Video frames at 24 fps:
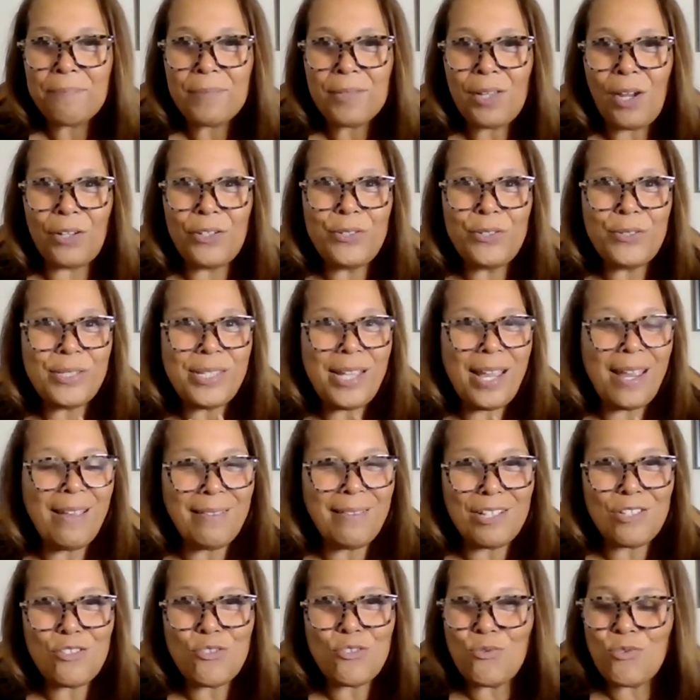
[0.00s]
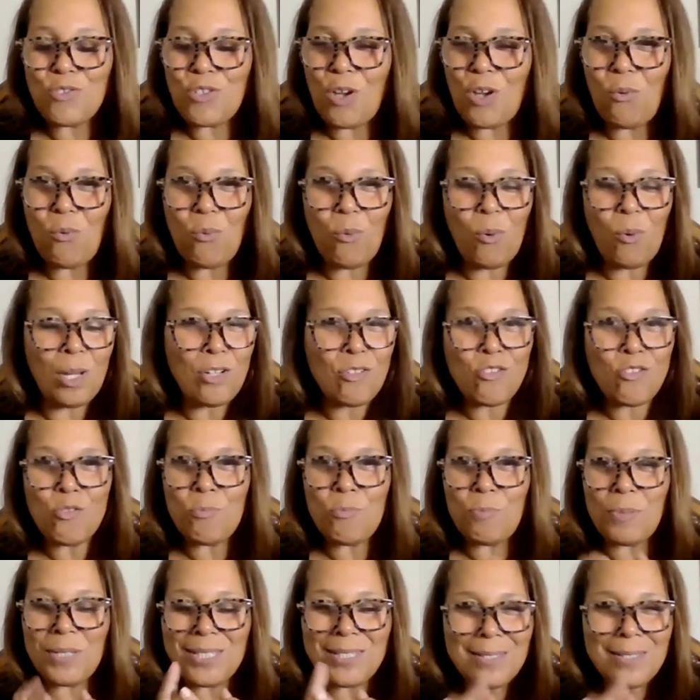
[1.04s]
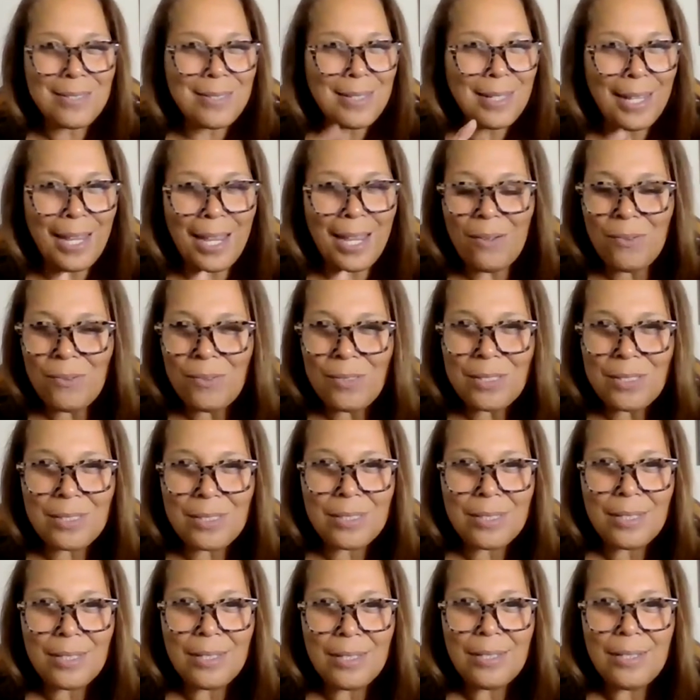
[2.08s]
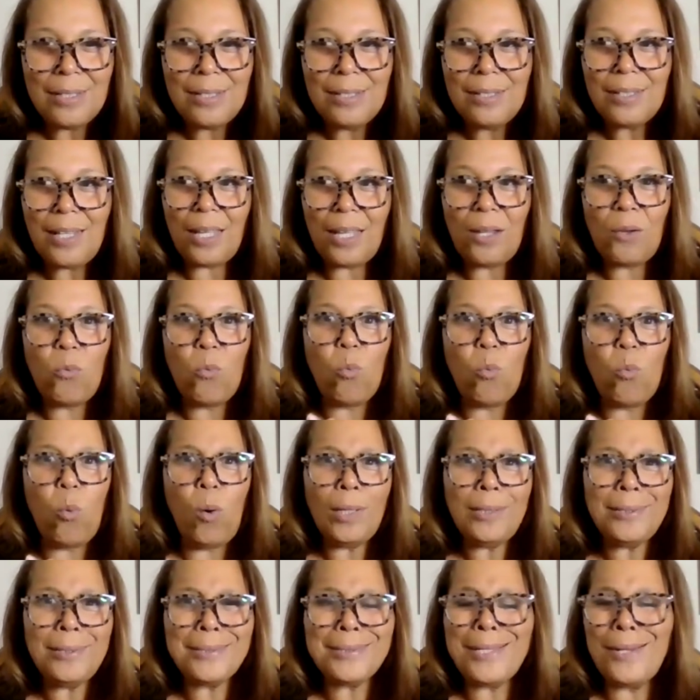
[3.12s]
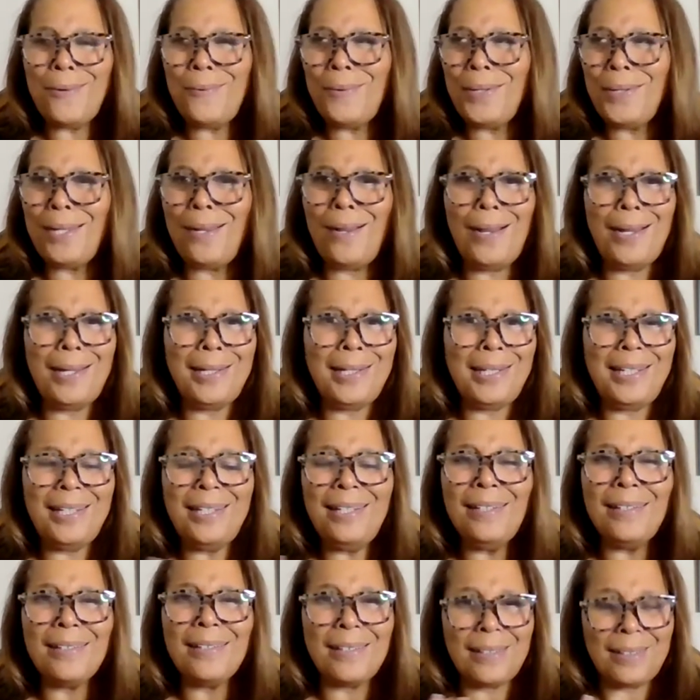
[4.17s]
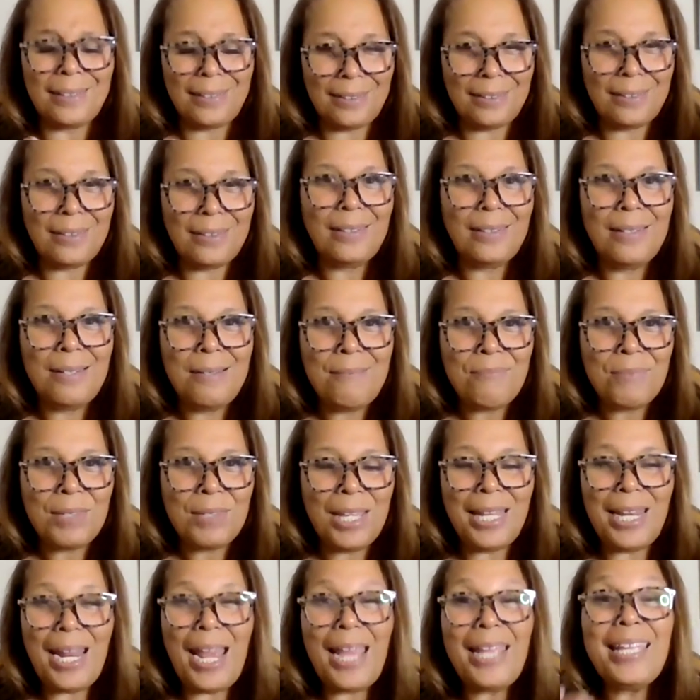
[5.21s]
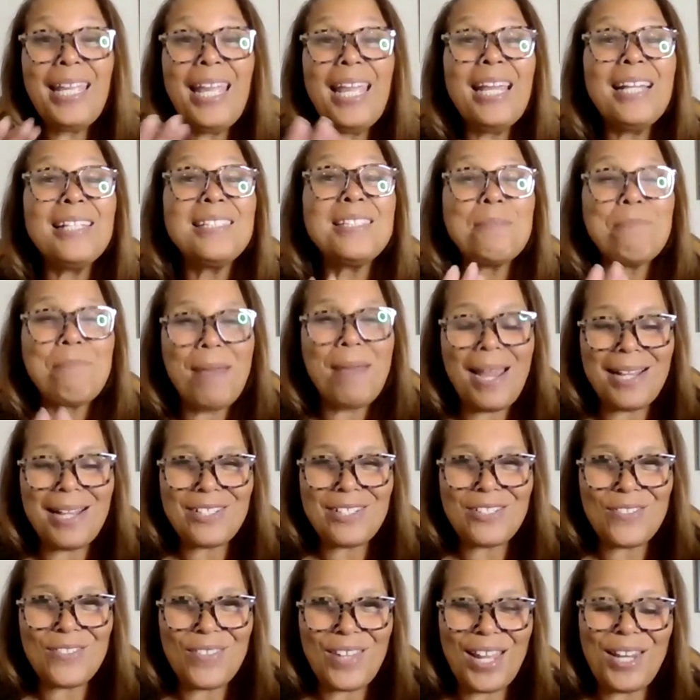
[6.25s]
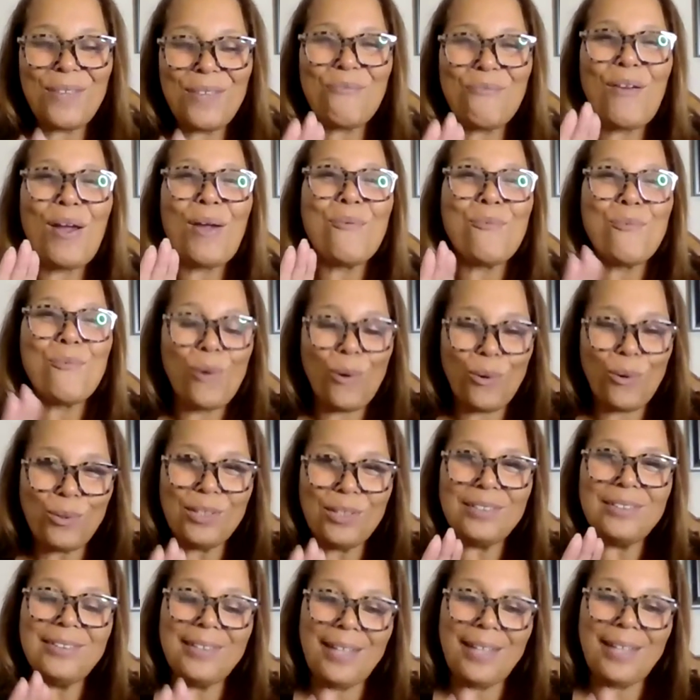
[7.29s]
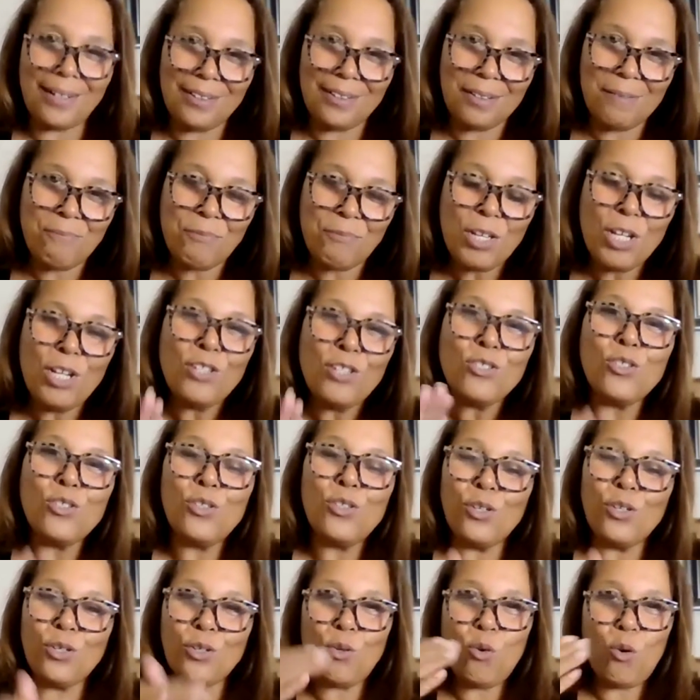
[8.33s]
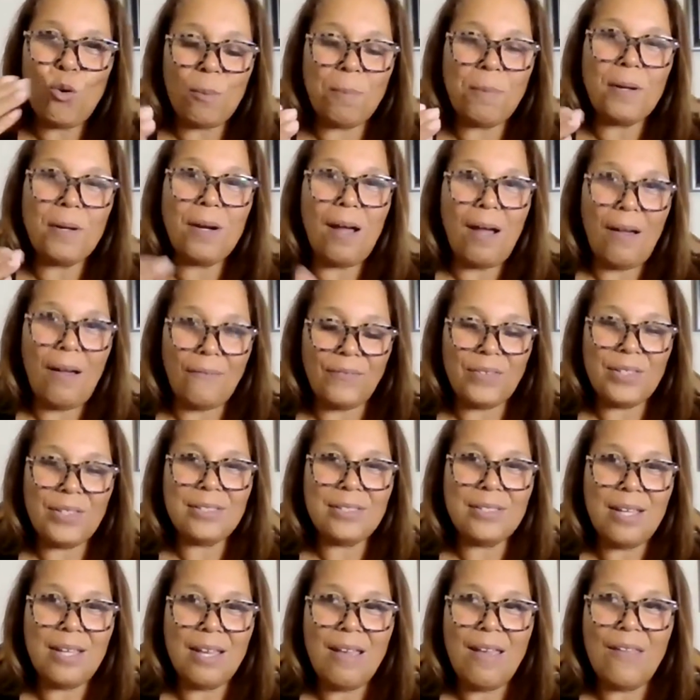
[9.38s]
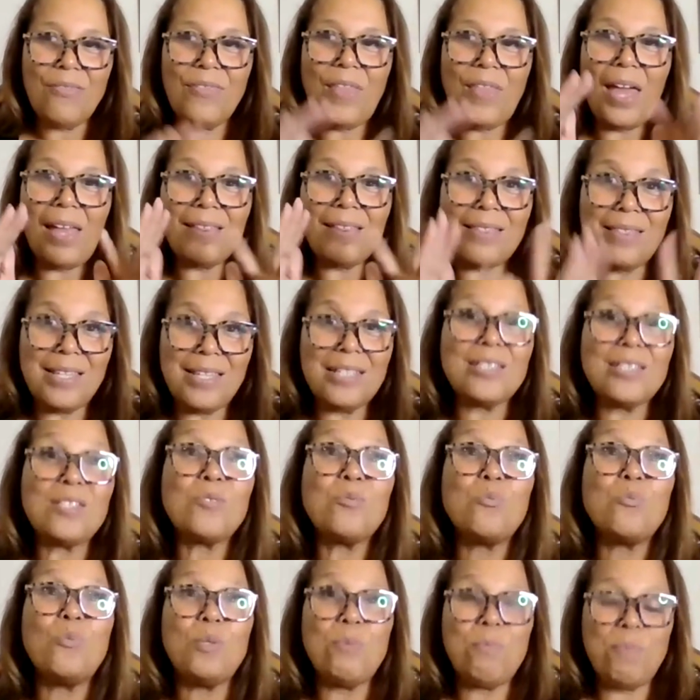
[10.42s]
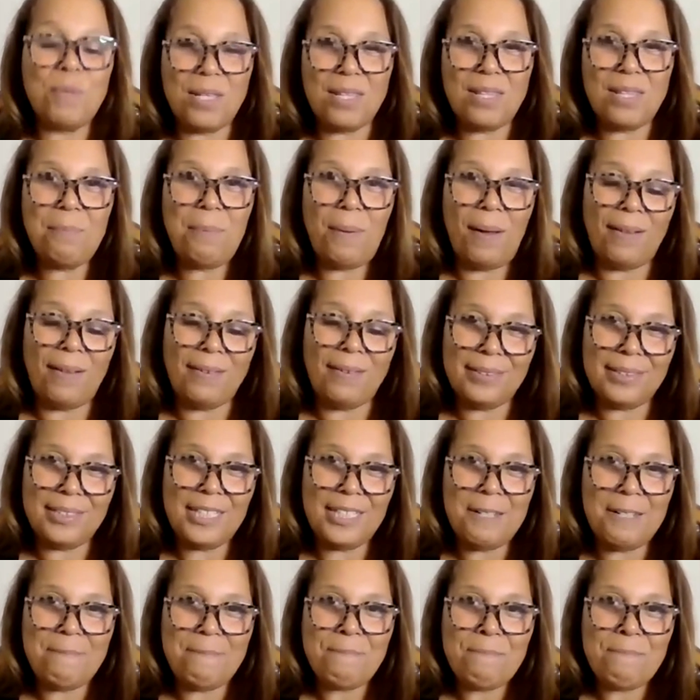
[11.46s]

Are you saying that you don't want new business accounts? Like, what's going on here? And I can't imagine that if I wrote a letter to their corporate office, that this would be the policy.